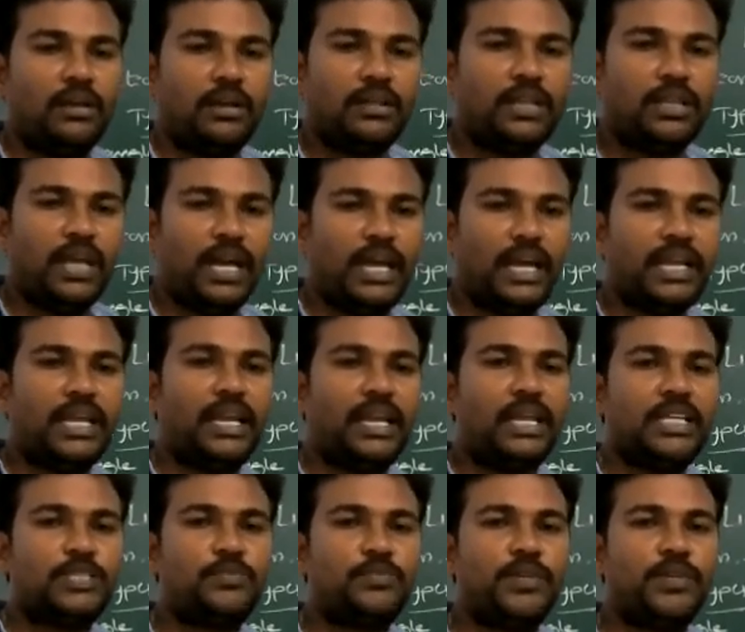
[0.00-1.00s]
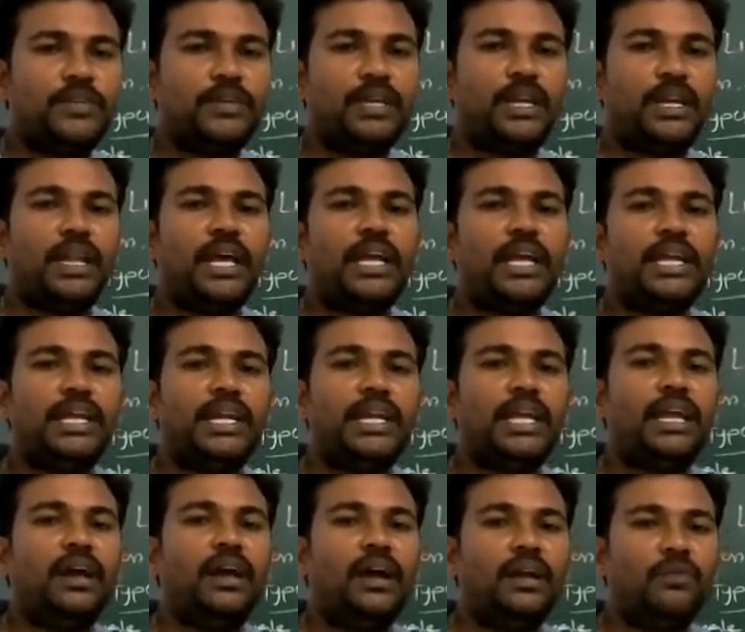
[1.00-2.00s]
The angle lies between 90
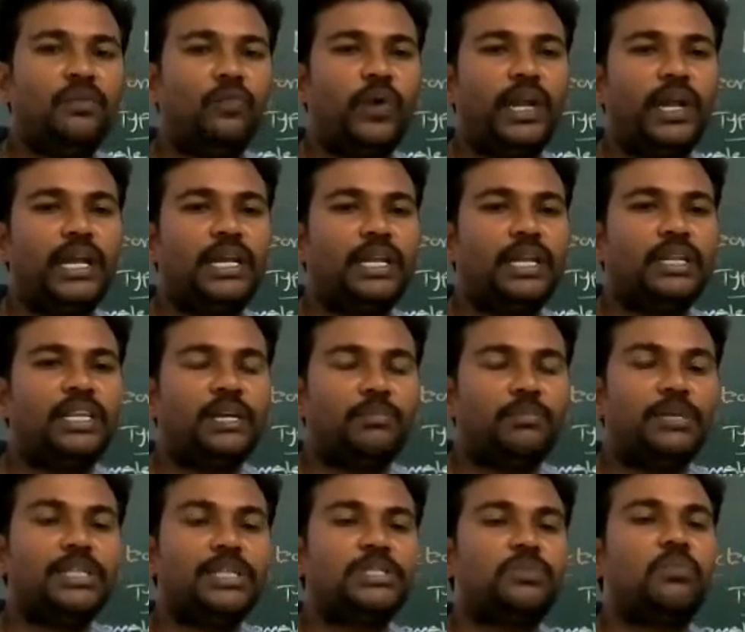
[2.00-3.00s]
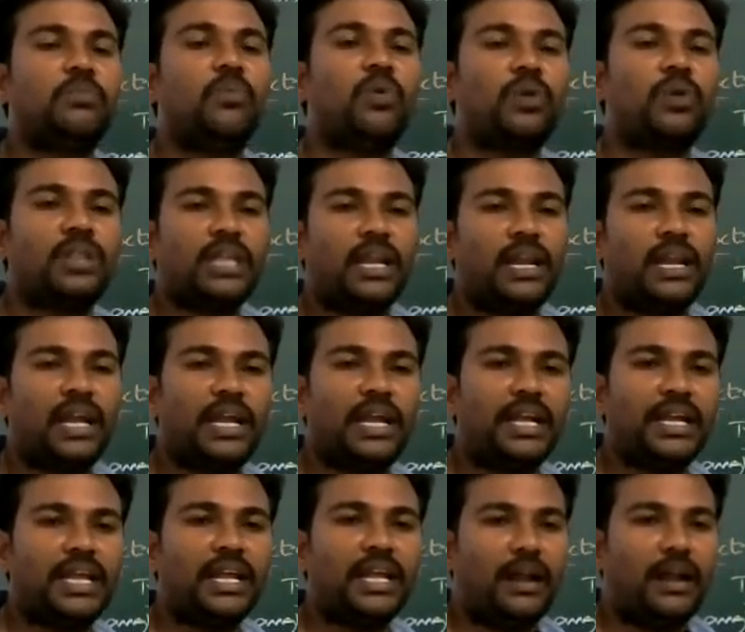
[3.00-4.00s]
and 180. That means more than
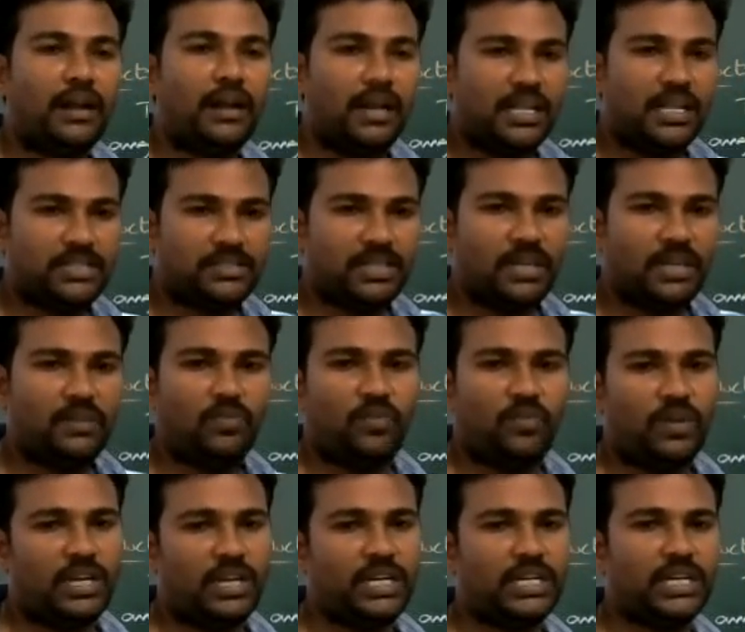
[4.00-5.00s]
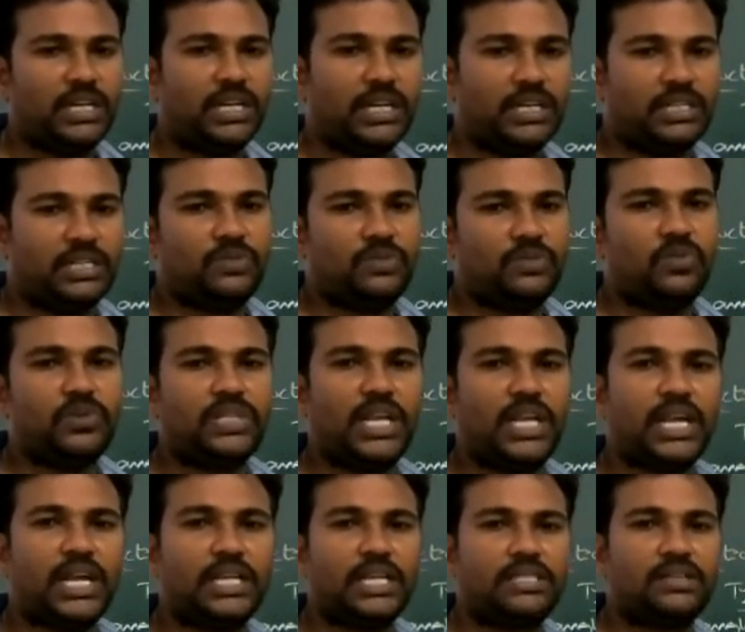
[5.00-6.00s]
90 and less than 180 degrees. Those
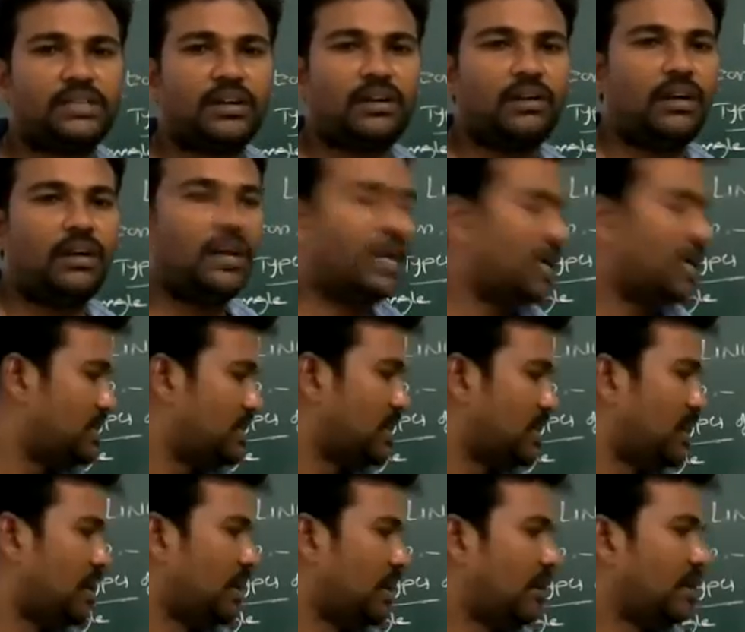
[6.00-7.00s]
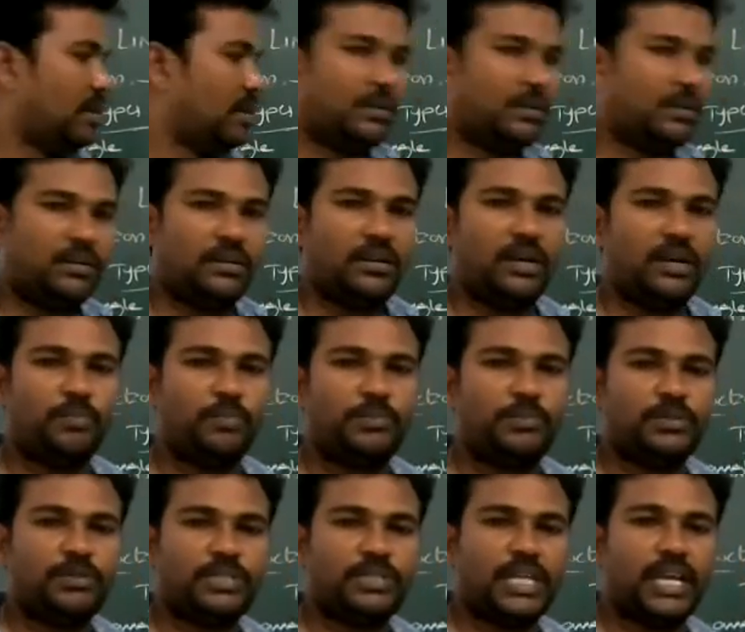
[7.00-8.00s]
angles are called as
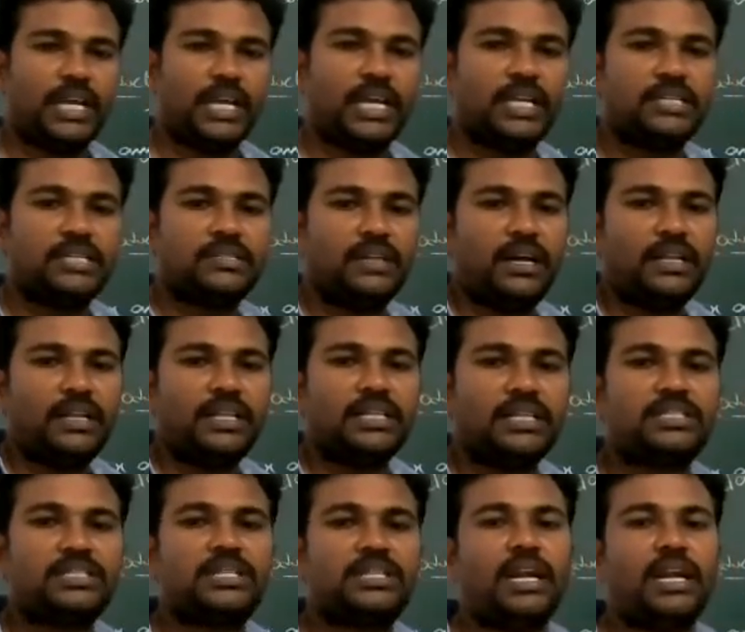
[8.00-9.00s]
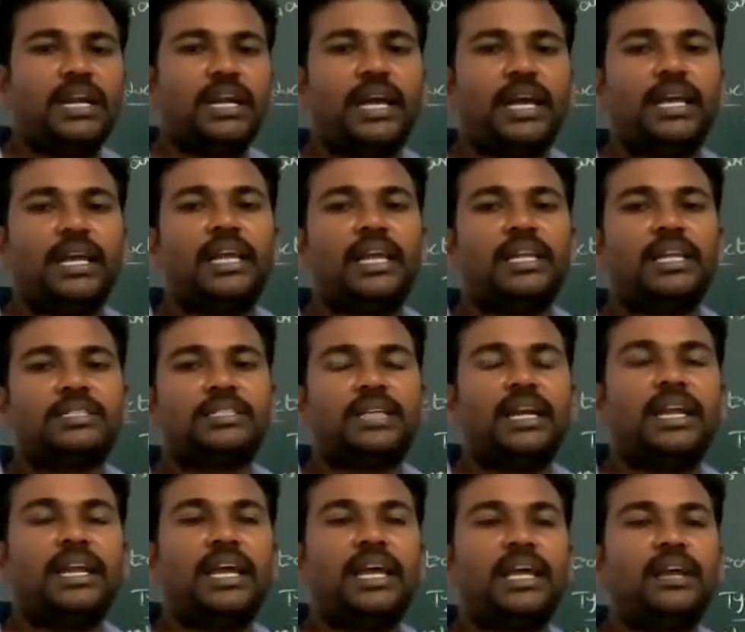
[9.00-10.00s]
obtuse angles. And then straight angle. Straight
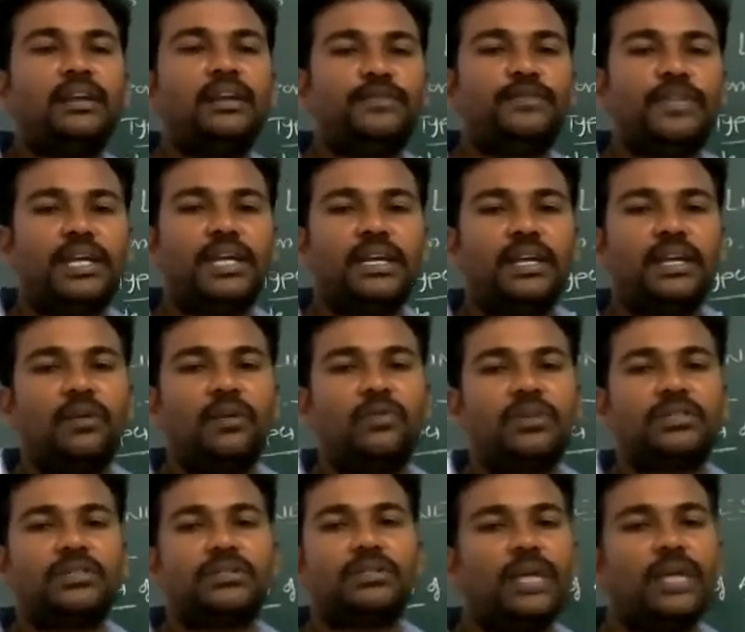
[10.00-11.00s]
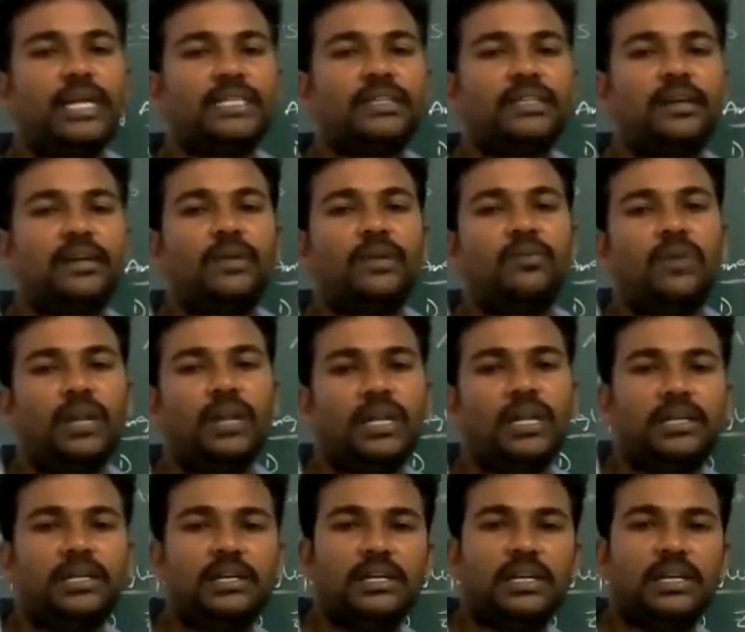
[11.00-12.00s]
angle, if theta equals to exactly
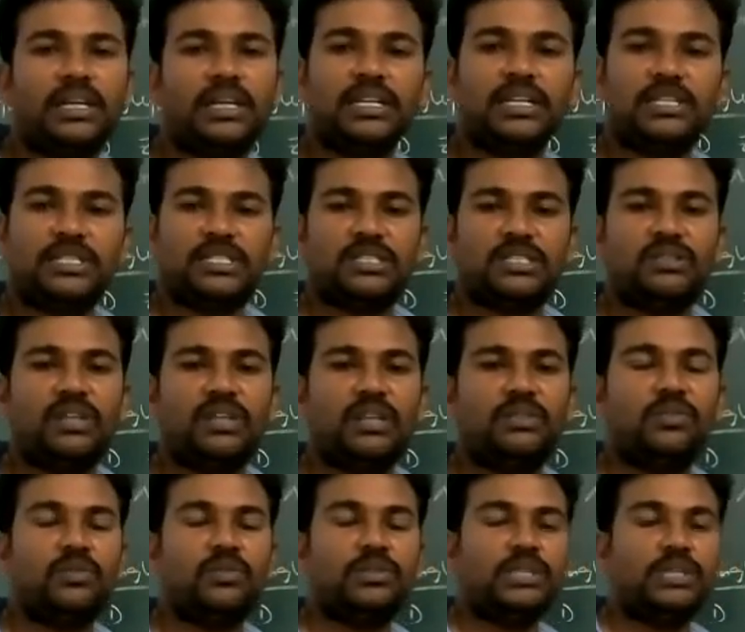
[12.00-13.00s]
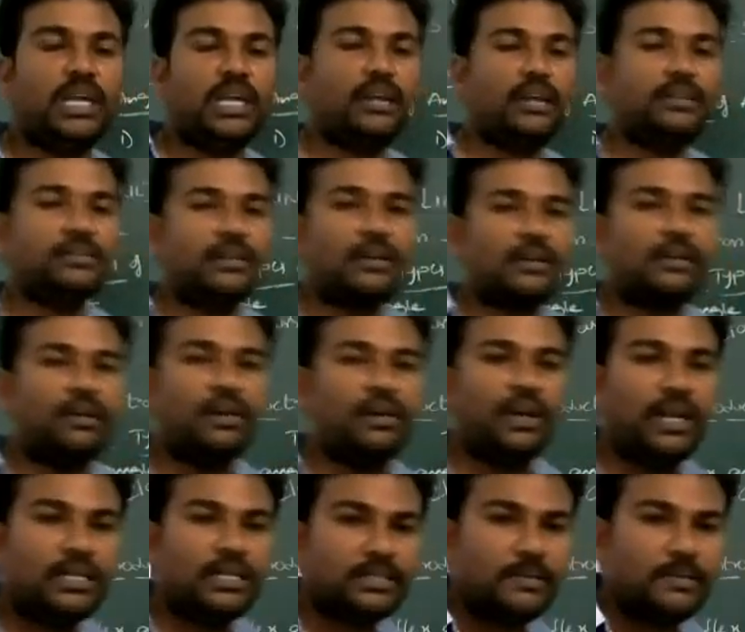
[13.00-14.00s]
180 degrees, then those angles are called
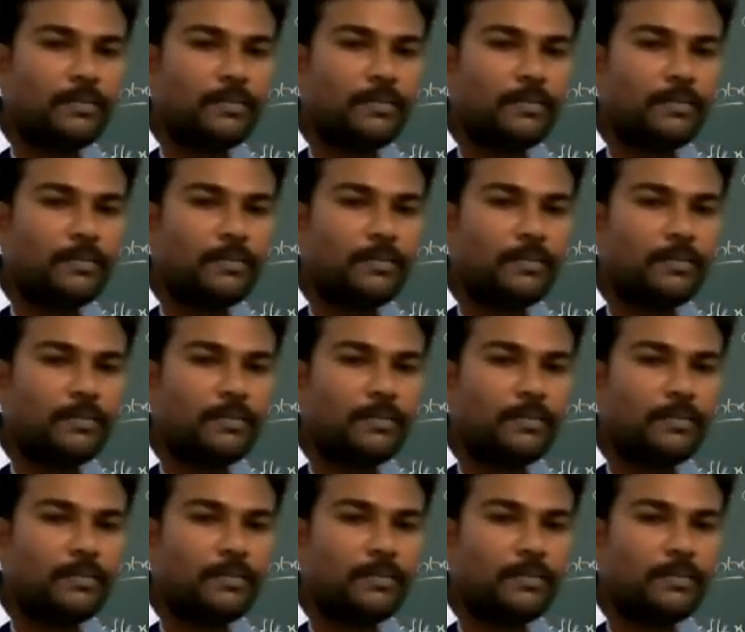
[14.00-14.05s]
as